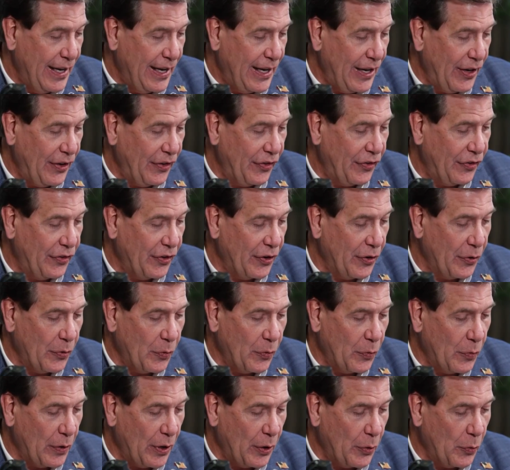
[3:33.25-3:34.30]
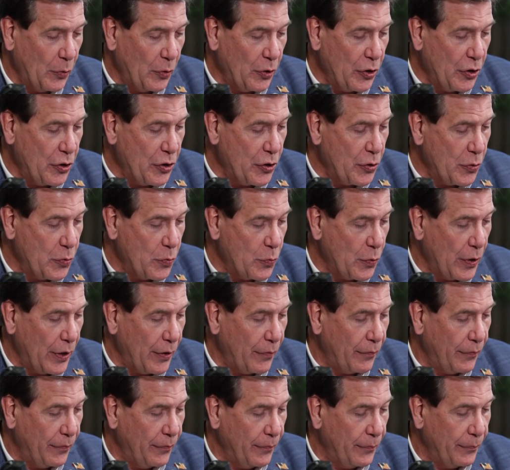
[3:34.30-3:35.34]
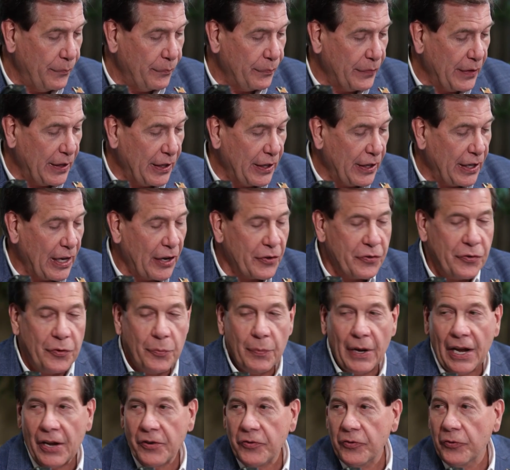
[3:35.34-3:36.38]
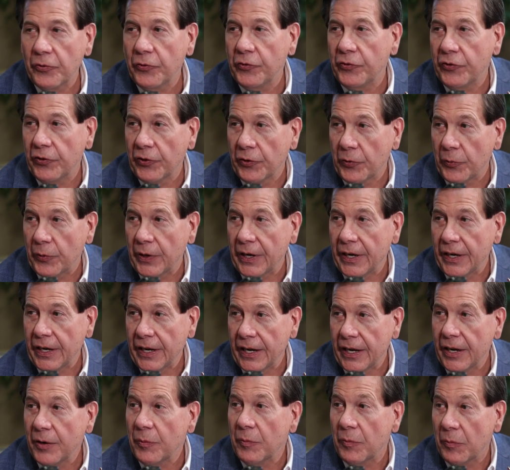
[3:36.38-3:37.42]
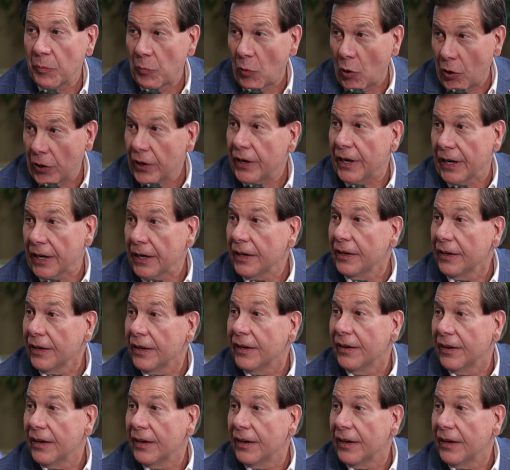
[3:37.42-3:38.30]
And so you got your bachelor's degree in marketing.